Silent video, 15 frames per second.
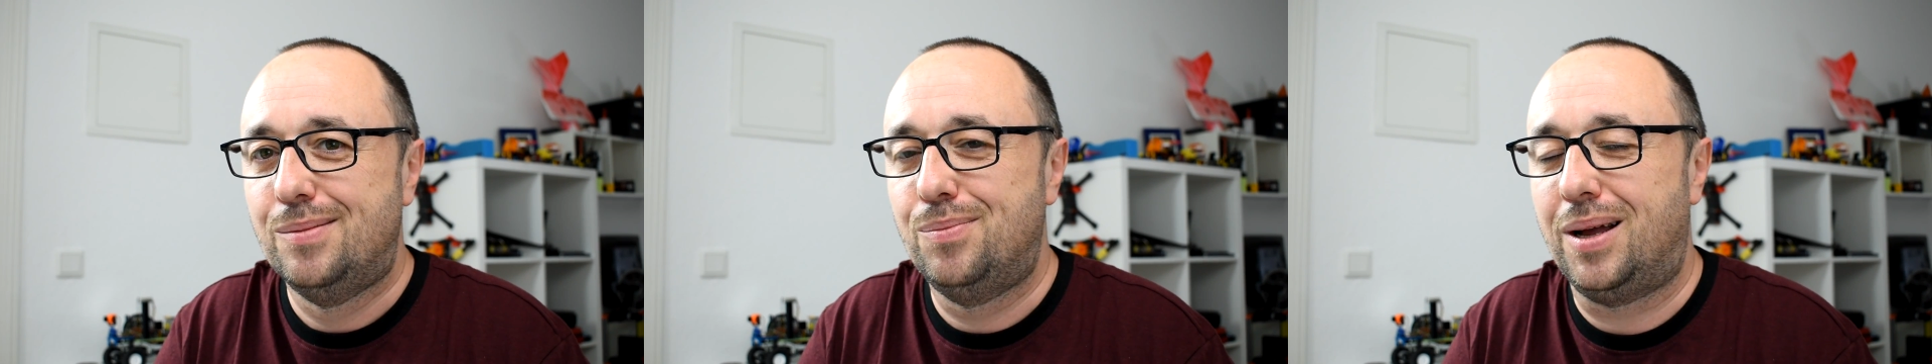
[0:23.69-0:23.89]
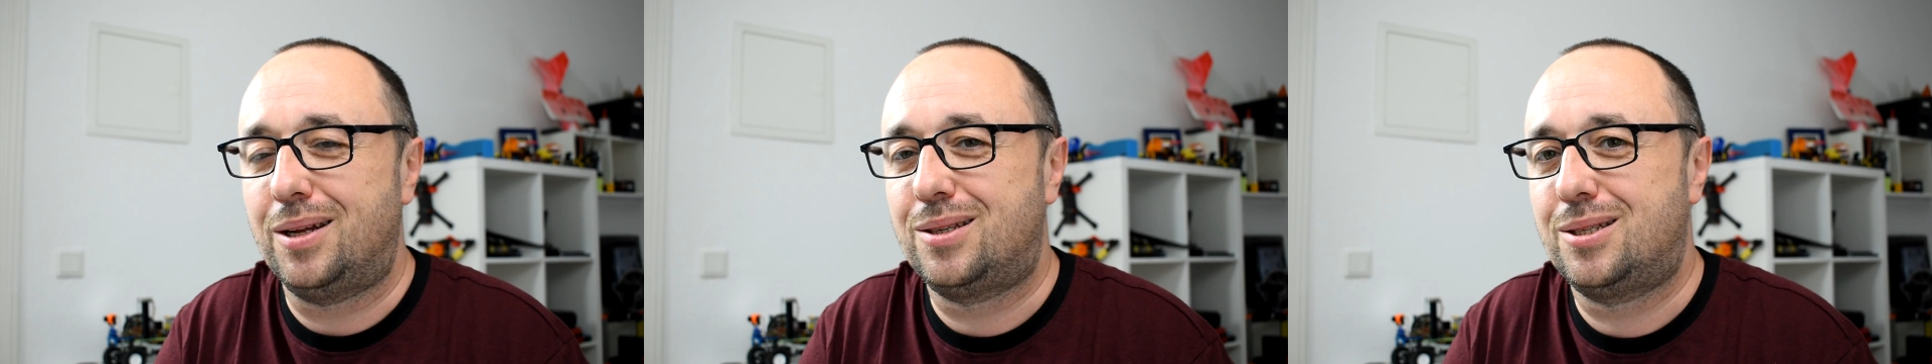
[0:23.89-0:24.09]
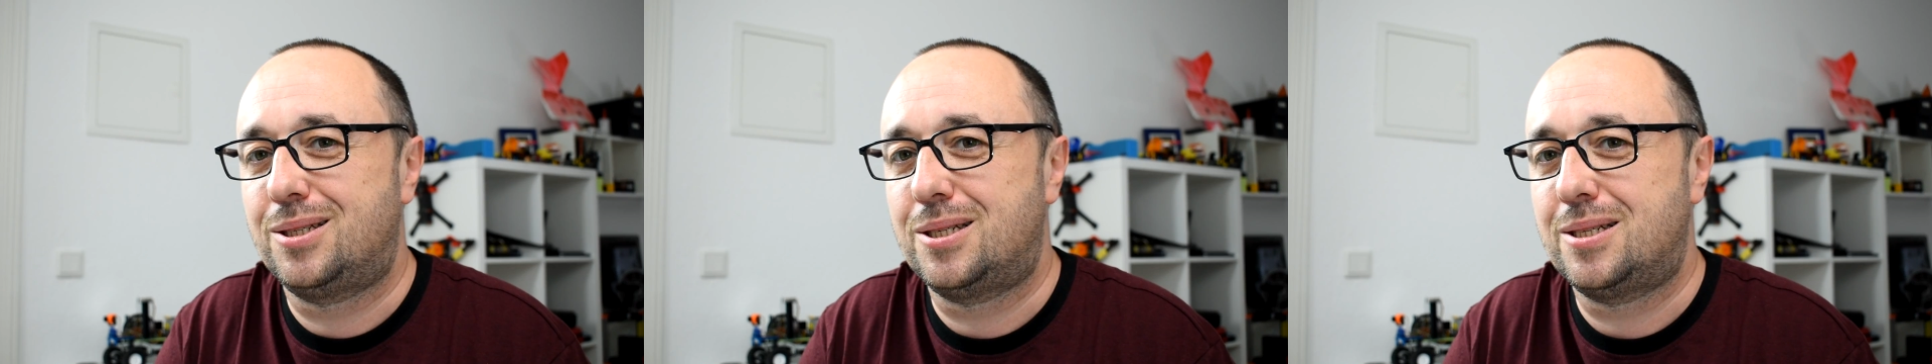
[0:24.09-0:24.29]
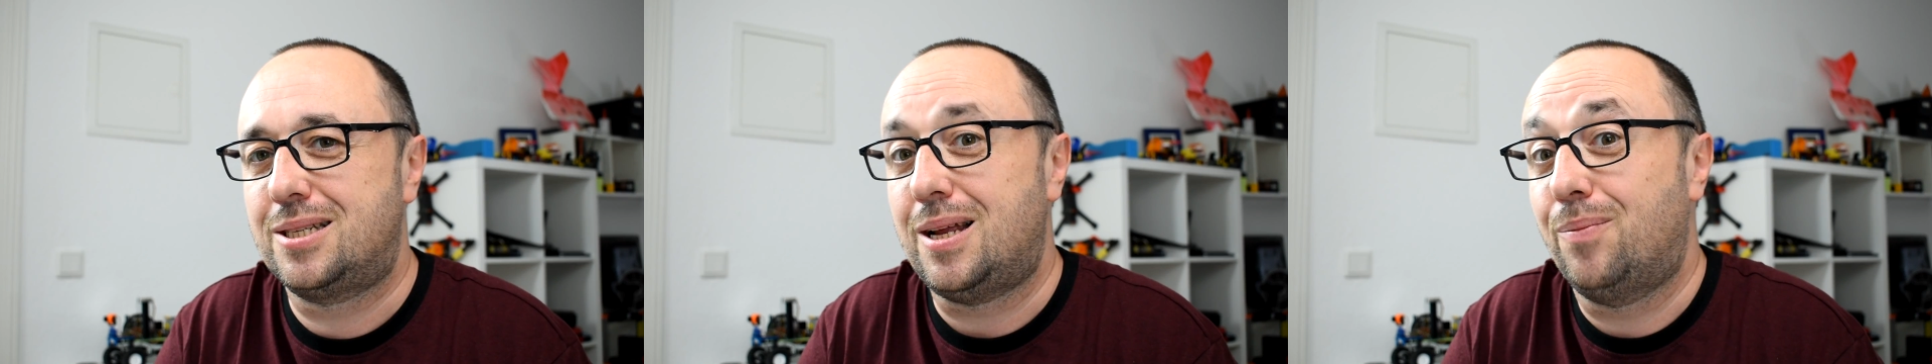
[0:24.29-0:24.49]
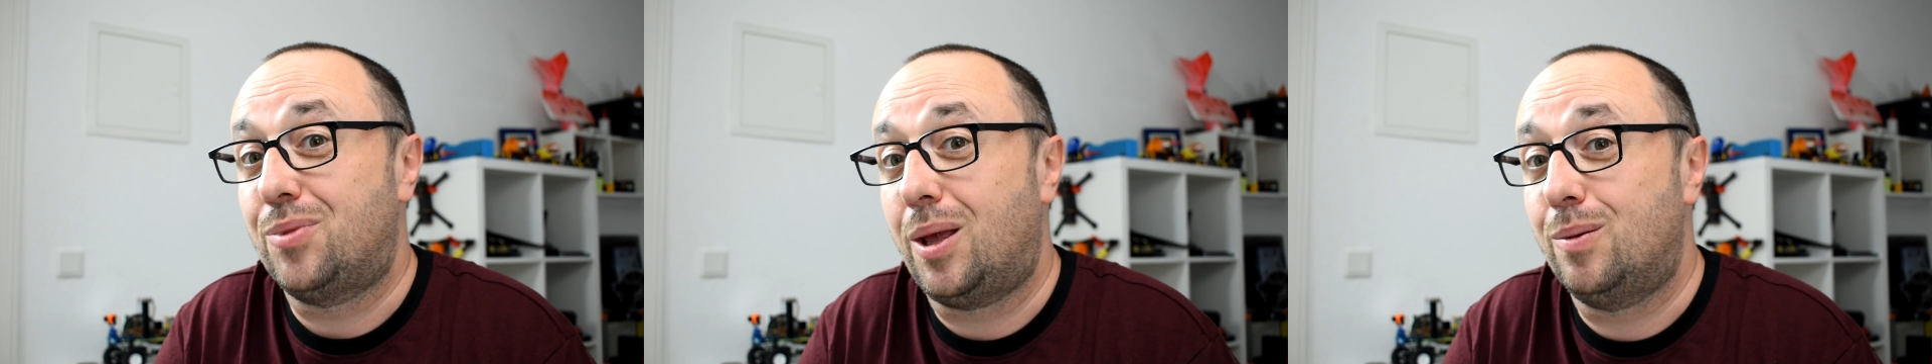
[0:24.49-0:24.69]
but
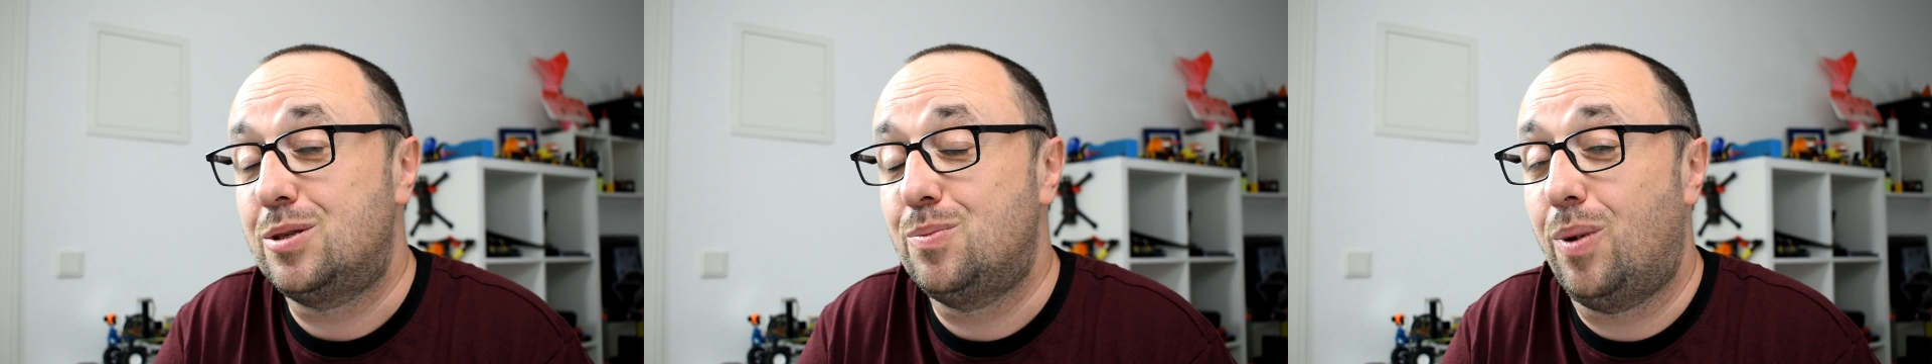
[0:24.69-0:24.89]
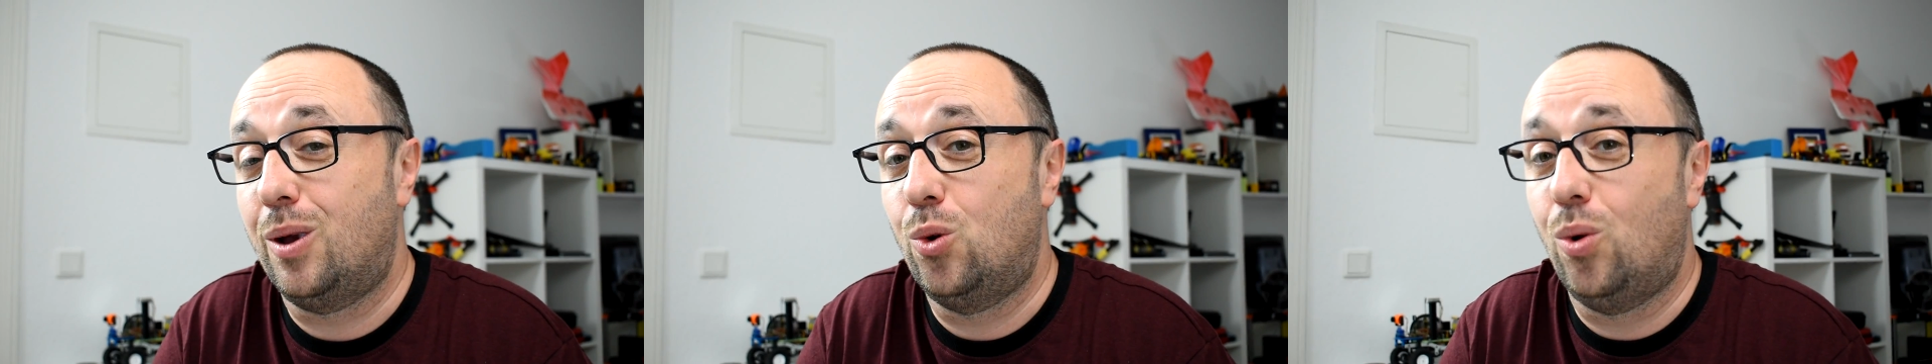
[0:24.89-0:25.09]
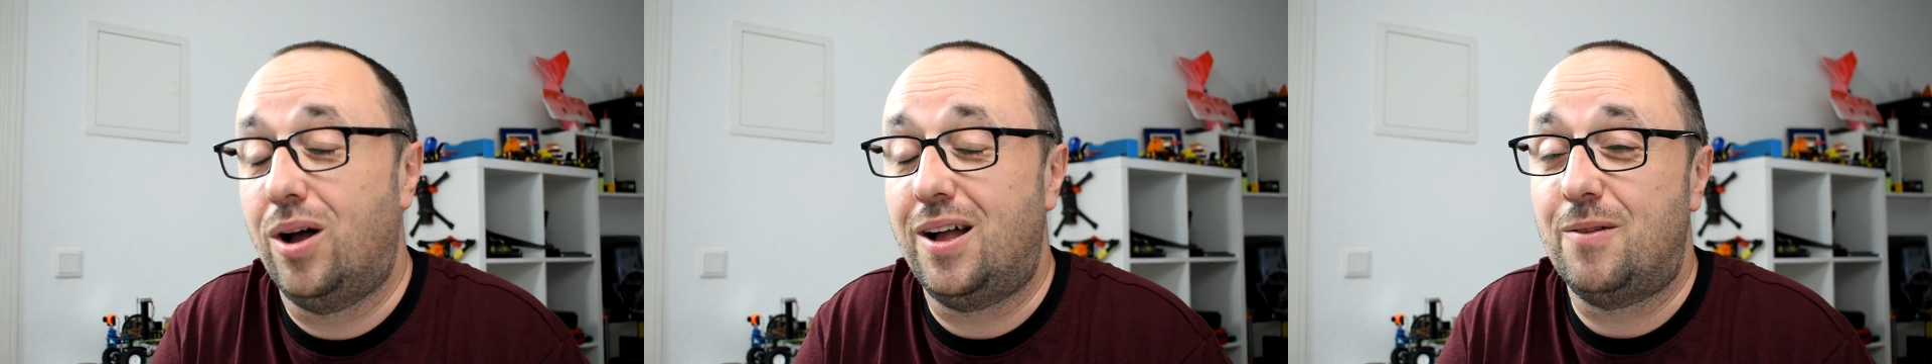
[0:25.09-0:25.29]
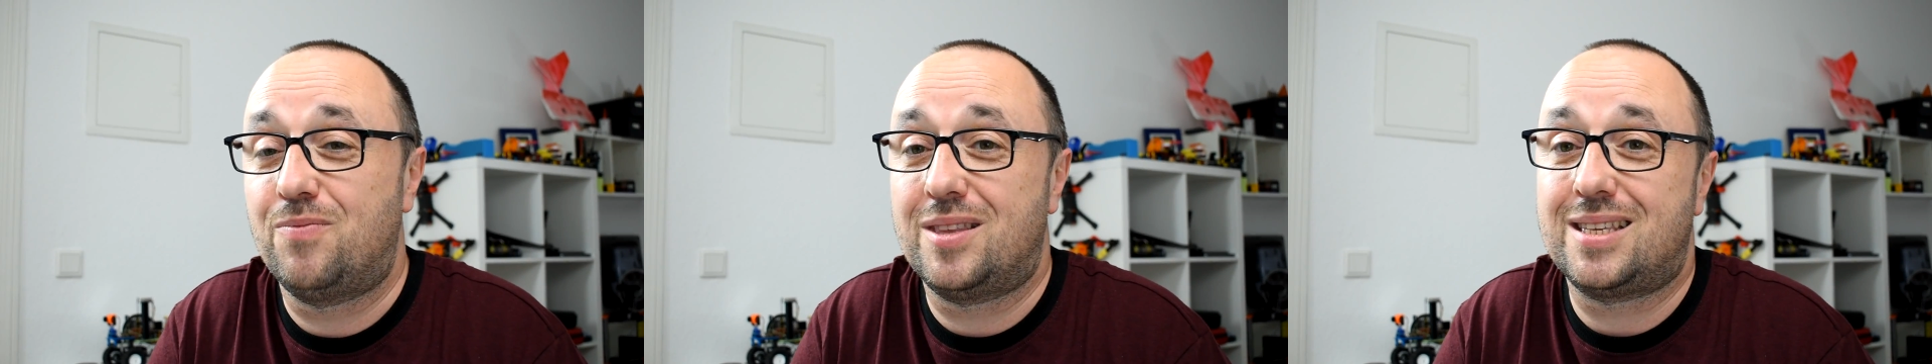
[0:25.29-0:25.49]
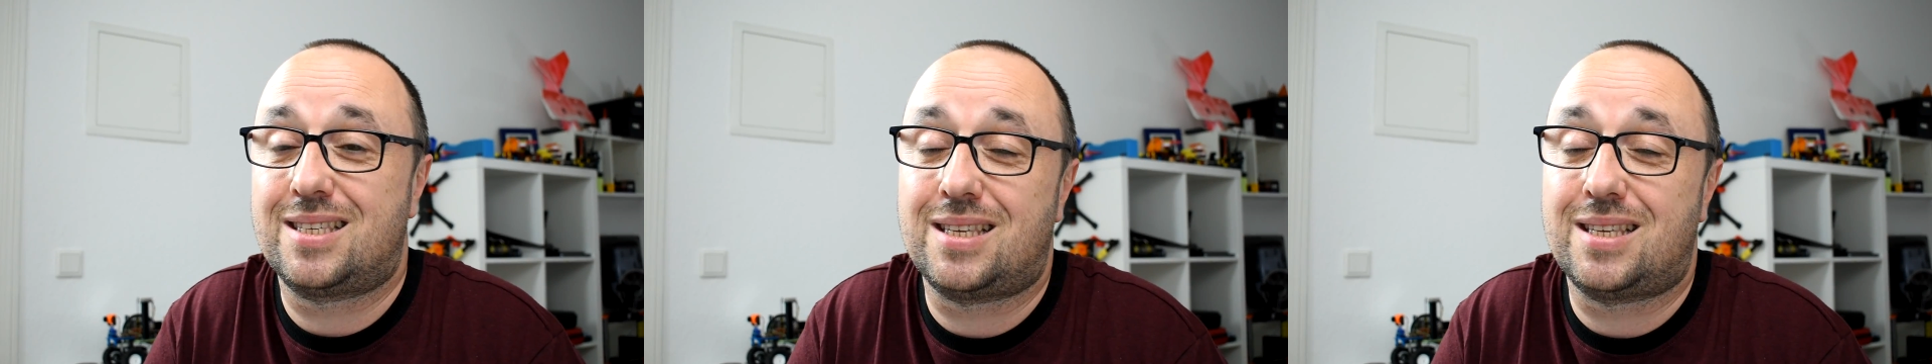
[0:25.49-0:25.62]
sometimes by one,